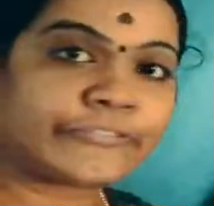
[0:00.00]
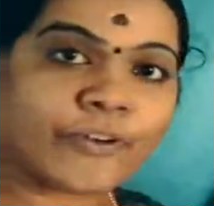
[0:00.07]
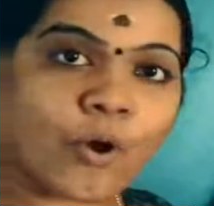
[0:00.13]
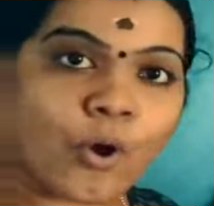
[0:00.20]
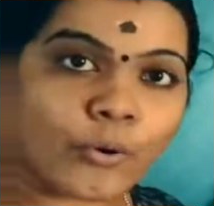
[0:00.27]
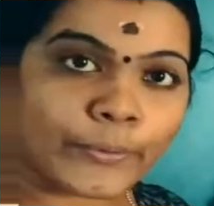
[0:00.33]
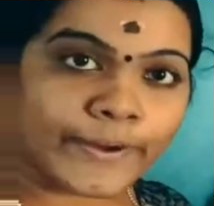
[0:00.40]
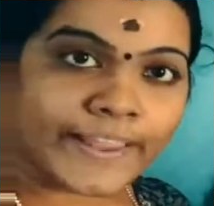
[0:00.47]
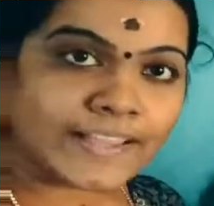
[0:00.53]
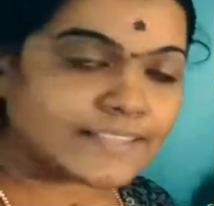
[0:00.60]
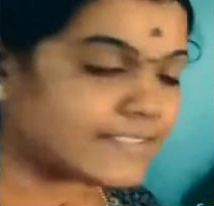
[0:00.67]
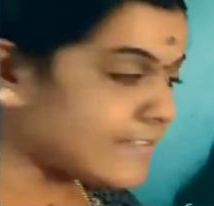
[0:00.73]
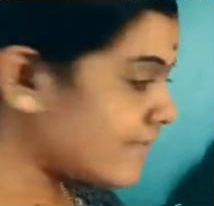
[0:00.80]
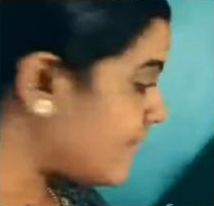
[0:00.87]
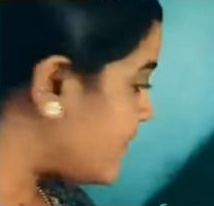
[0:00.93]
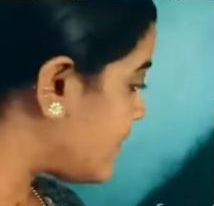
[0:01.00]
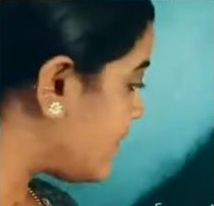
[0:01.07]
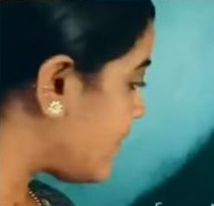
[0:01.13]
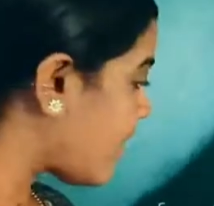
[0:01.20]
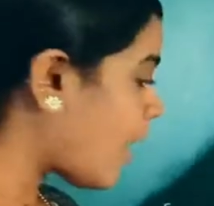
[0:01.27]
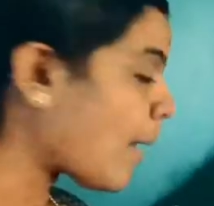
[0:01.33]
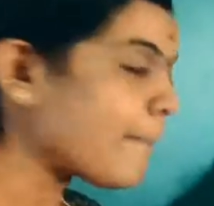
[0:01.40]
forest,
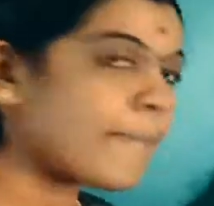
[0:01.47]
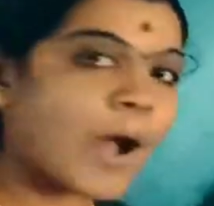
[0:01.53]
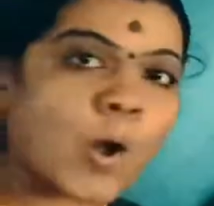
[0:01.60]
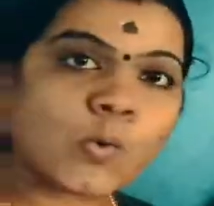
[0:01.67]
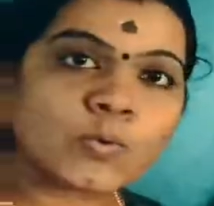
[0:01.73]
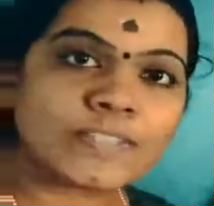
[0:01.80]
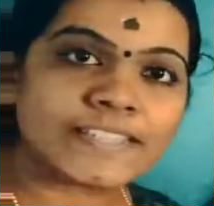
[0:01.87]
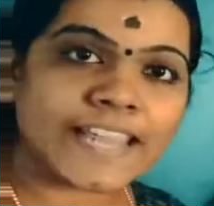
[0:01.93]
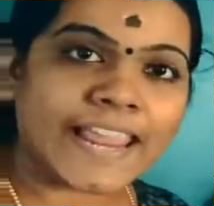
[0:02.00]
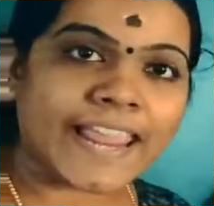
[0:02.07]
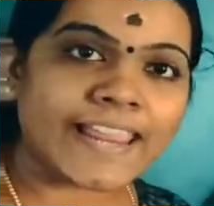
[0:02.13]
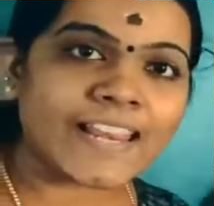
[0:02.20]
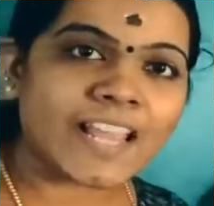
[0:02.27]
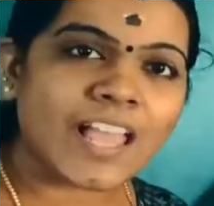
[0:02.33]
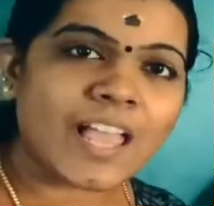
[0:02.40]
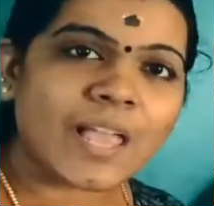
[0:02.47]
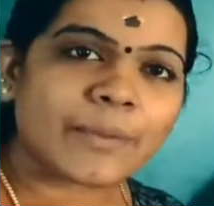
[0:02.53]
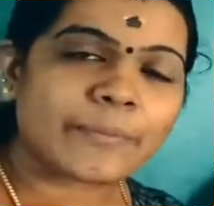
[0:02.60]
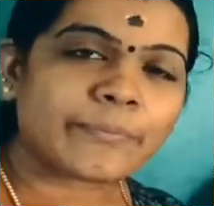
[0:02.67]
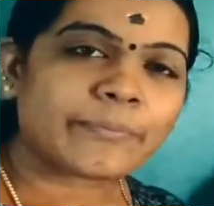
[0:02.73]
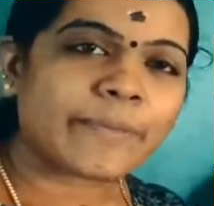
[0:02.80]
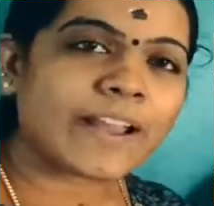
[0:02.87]
mountain,
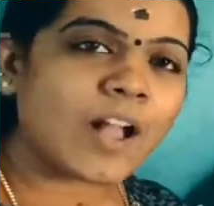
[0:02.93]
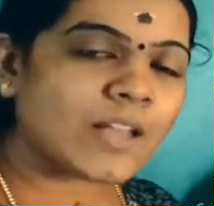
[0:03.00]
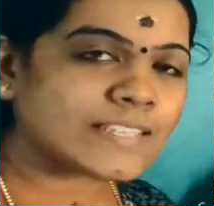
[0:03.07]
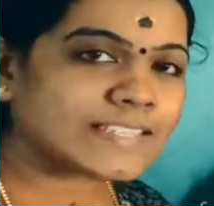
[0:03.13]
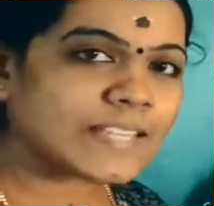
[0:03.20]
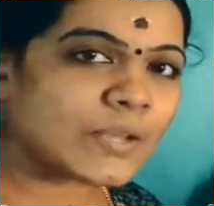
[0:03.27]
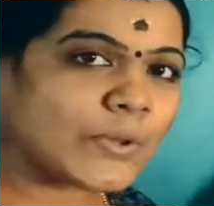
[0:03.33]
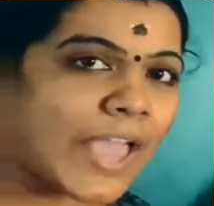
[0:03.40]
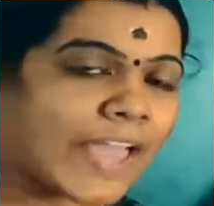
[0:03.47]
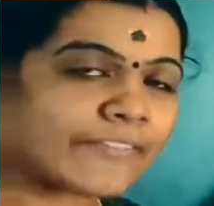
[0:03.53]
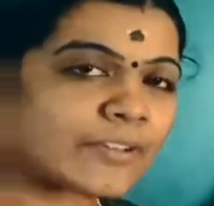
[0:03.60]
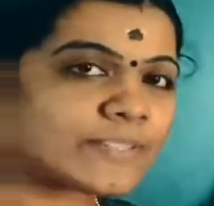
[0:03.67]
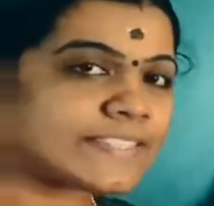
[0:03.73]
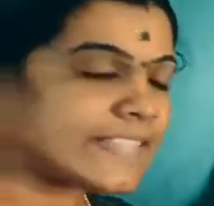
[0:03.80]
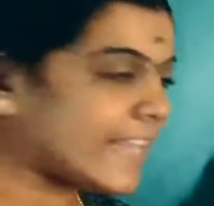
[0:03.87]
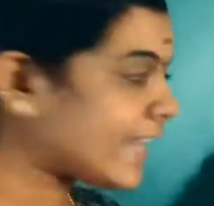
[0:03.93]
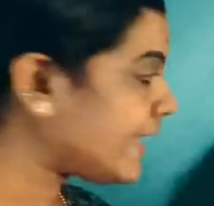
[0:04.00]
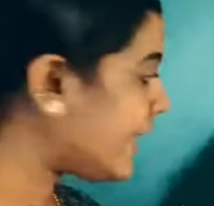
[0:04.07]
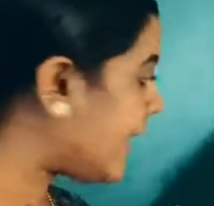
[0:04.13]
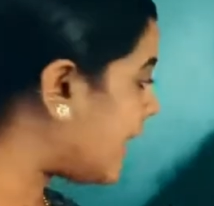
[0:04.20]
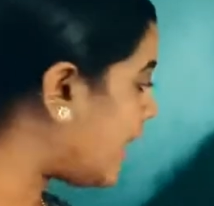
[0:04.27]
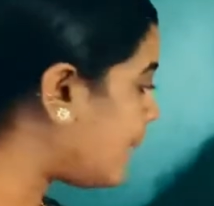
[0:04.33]
because you
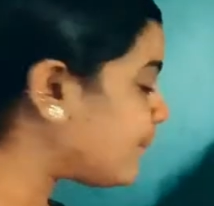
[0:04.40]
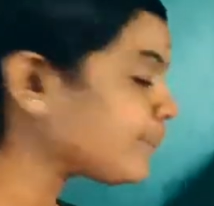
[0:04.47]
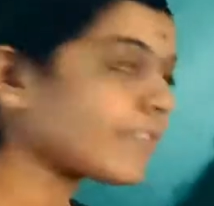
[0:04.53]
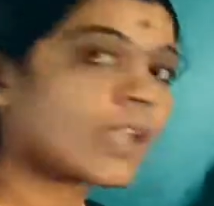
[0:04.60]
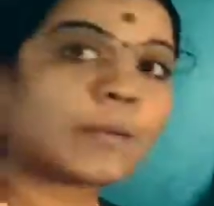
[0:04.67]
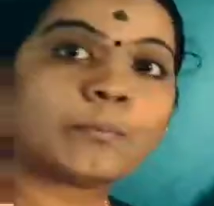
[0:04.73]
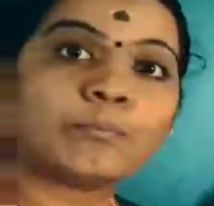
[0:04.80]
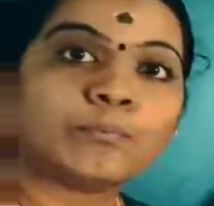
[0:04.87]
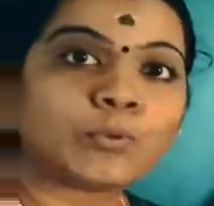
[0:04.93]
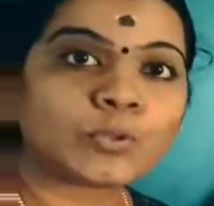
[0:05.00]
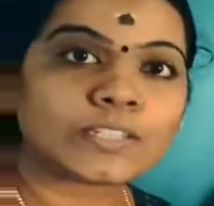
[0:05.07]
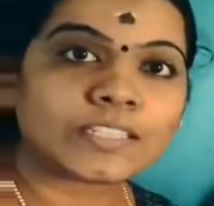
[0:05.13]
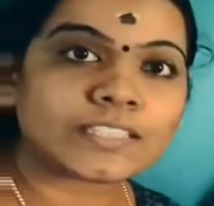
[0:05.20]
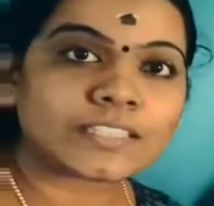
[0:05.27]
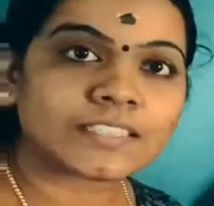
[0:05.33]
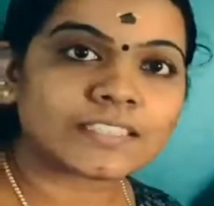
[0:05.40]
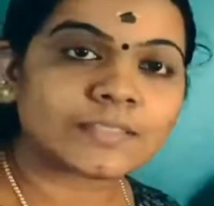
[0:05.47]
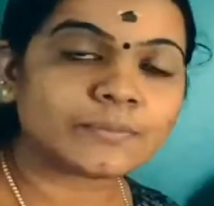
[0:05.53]
seen here book.